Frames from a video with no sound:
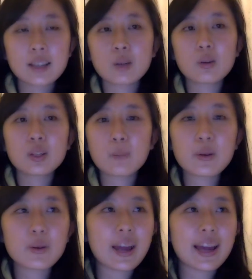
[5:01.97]
So
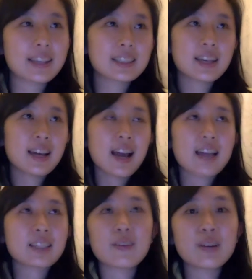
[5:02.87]
W is
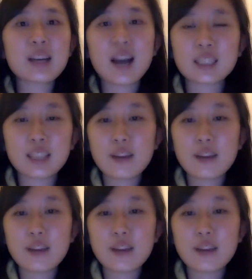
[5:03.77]
a very nice,